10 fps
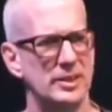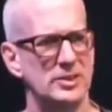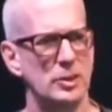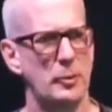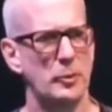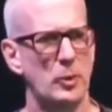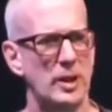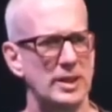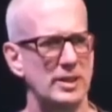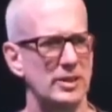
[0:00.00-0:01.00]
So I remember
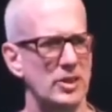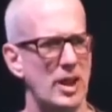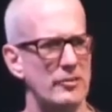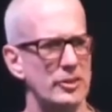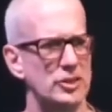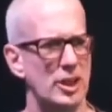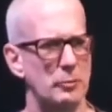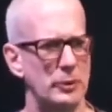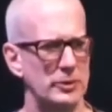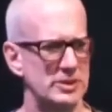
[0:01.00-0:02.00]
walking to the coffee
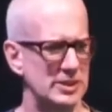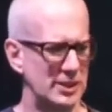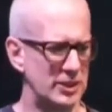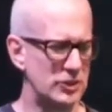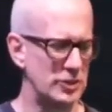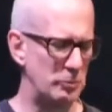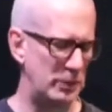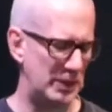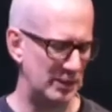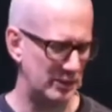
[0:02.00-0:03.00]
shop. It was Extreme
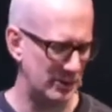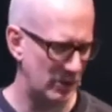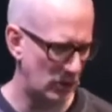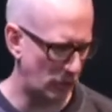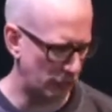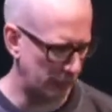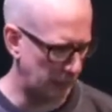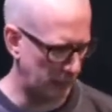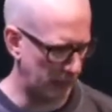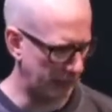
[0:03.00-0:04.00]
Bean over
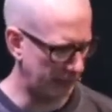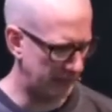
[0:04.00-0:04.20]
Memorial.